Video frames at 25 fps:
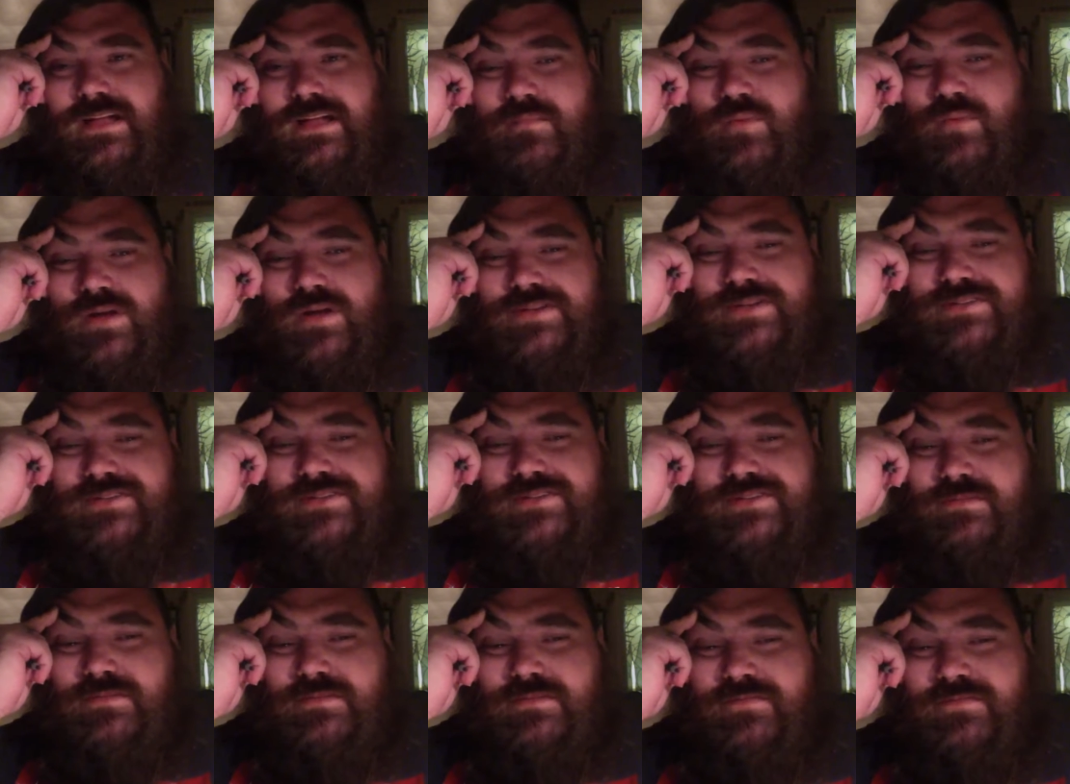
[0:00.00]
I'm
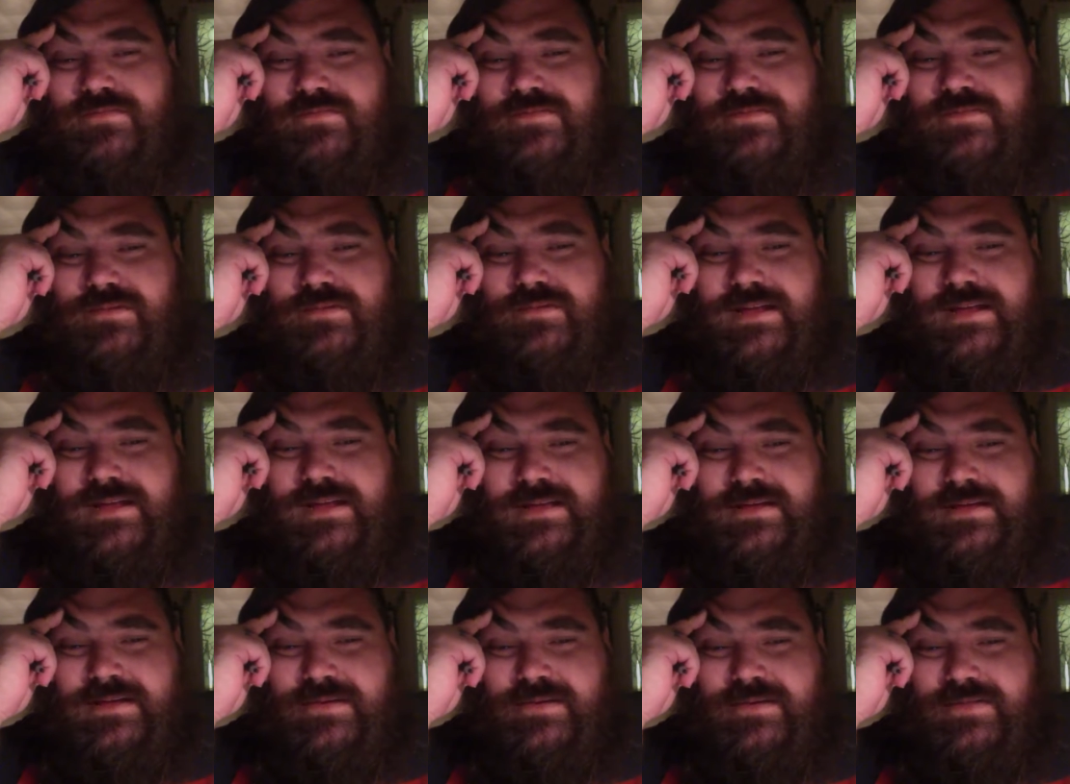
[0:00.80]
watching the movie right
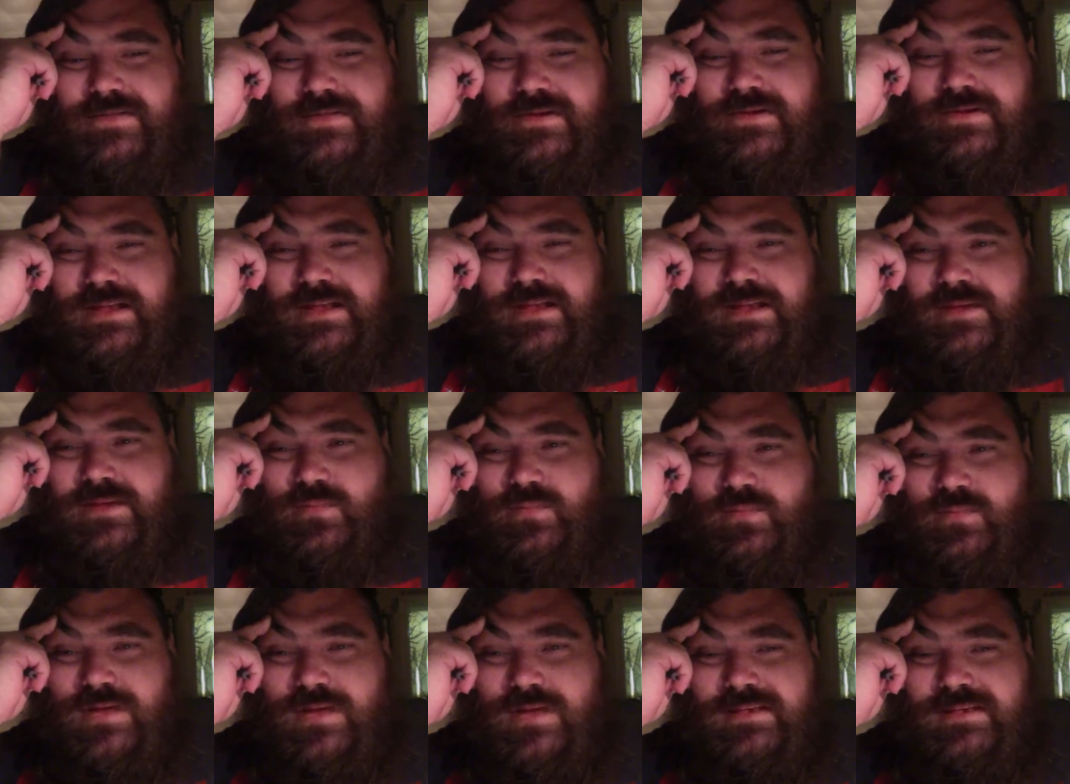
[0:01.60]
now, and they're
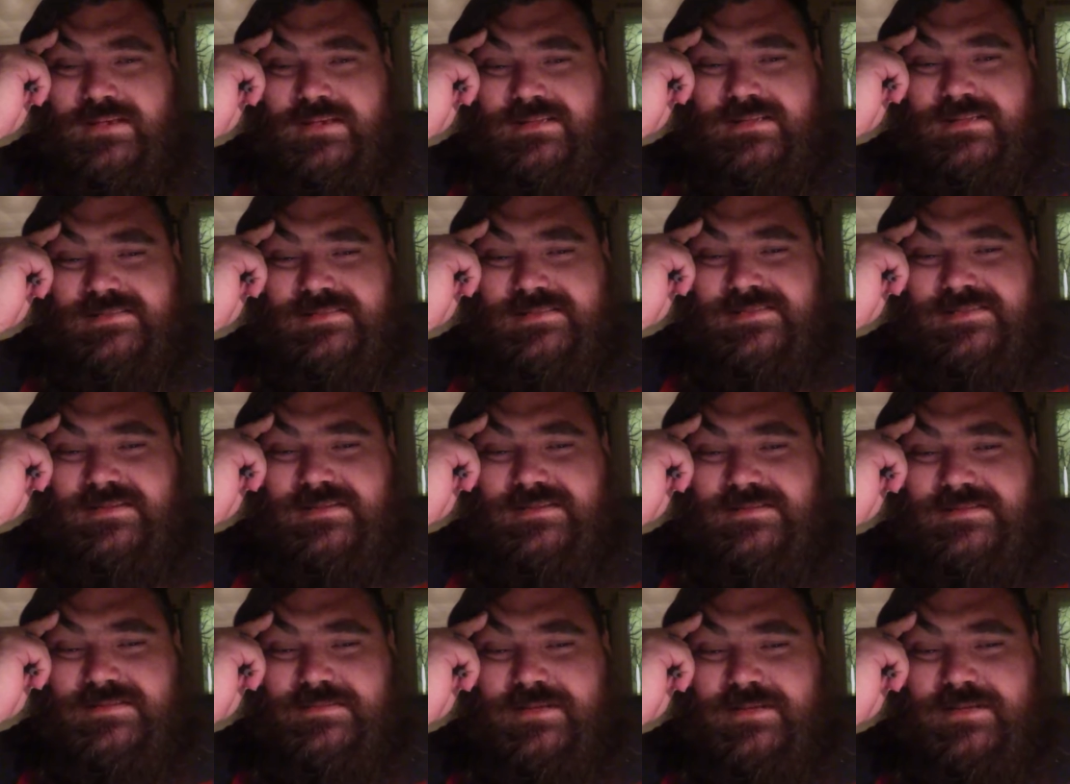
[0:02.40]
eating Wendy's, and
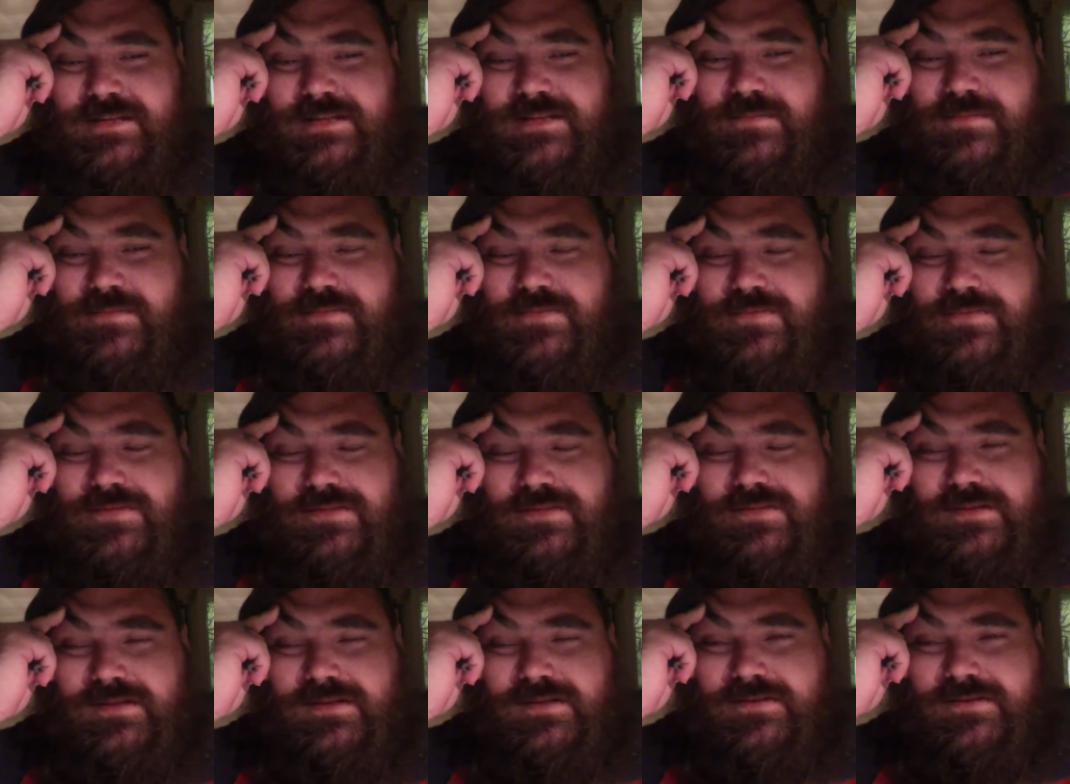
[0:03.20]
it's making me
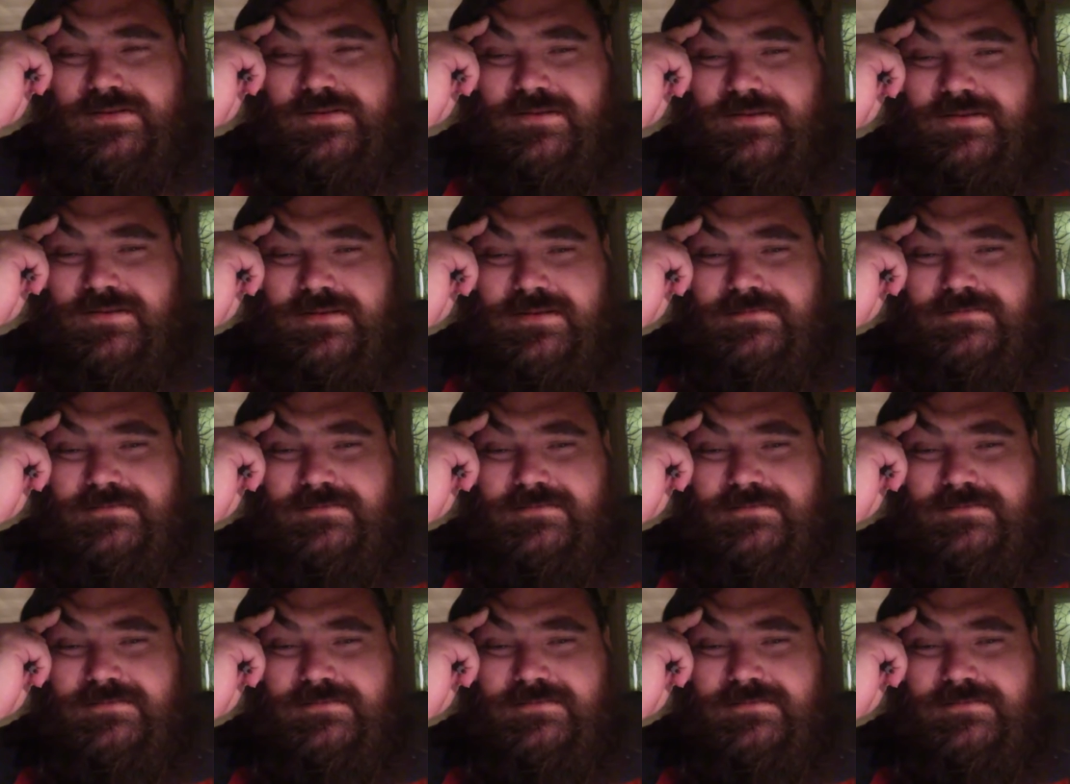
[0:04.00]
really hungry.